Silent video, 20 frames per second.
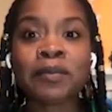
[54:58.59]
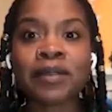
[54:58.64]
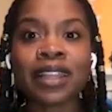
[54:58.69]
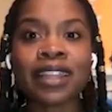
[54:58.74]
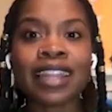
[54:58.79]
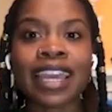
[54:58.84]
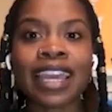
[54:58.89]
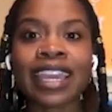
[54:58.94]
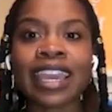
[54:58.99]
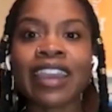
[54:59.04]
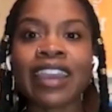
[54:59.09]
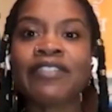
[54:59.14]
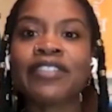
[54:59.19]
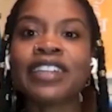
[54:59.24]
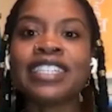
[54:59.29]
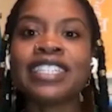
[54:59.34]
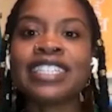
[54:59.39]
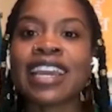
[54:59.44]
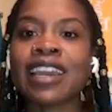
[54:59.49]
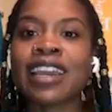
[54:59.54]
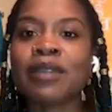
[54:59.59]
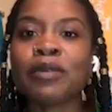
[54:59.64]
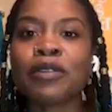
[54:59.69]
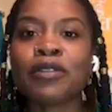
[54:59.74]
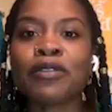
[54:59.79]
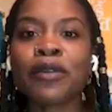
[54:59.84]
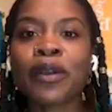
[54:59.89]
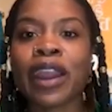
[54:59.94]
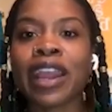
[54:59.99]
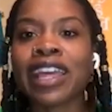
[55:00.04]
like every day
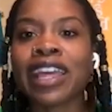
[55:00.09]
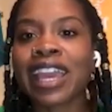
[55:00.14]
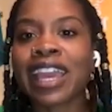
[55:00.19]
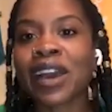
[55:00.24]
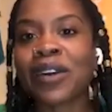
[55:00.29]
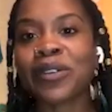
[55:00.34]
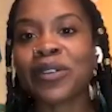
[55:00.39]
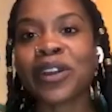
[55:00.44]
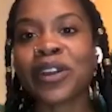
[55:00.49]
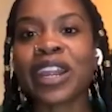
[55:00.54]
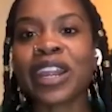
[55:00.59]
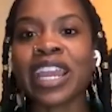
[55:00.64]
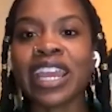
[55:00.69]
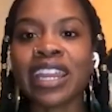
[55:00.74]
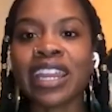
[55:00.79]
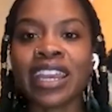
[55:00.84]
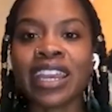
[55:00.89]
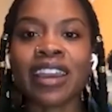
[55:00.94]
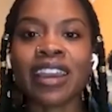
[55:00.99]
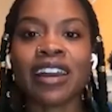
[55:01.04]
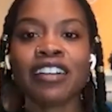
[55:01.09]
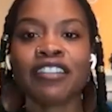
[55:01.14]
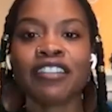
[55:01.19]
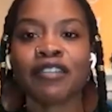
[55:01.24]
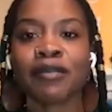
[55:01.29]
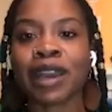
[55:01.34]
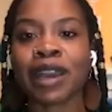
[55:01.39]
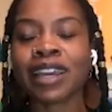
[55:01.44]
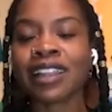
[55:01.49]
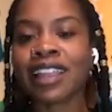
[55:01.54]
before I encounter any of
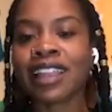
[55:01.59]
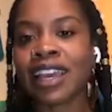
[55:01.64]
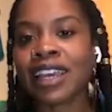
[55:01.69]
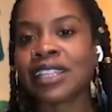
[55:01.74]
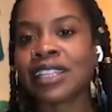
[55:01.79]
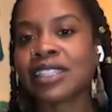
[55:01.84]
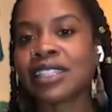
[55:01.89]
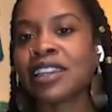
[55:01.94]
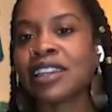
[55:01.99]
my clients,